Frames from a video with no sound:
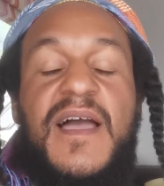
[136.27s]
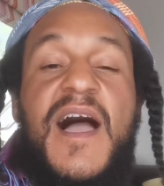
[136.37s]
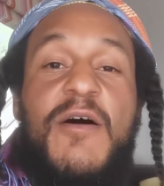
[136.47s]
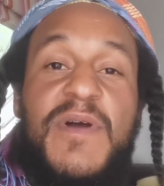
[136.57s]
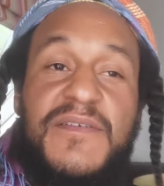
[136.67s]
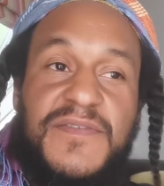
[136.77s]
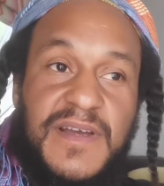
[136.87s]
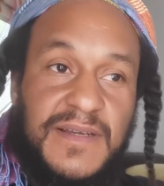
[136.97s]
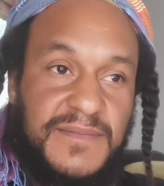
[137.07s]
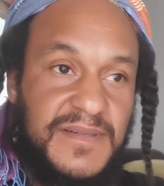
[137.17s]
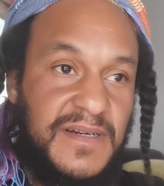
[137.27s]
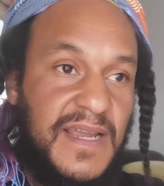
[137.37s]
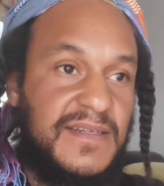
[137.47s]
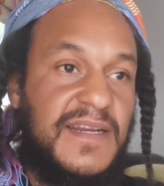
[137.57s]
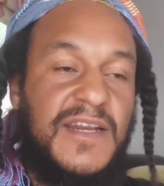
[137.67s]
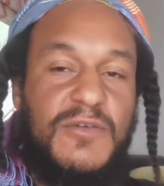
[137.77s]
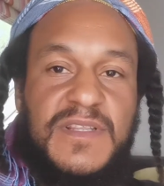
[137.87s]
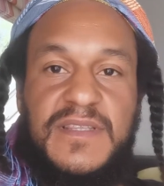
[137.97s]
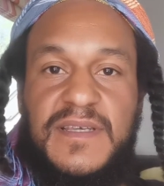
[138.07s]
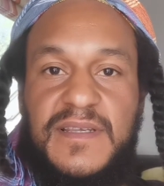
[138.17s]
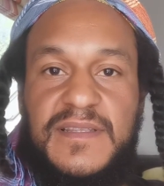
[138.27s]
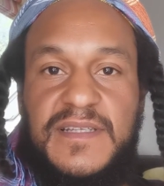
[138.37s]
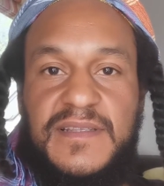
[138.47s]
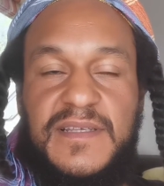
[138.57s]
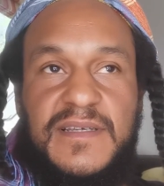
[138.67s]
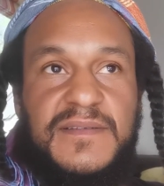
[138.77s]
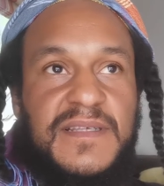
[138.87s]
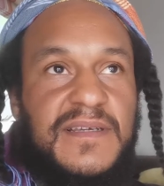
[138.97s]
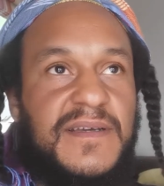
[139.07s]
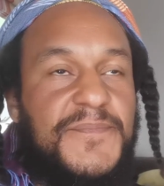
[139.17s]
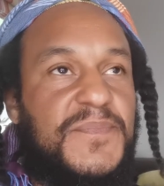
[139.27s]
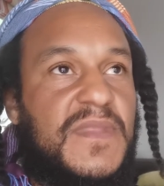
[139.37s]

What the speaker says: However, right, and I know that the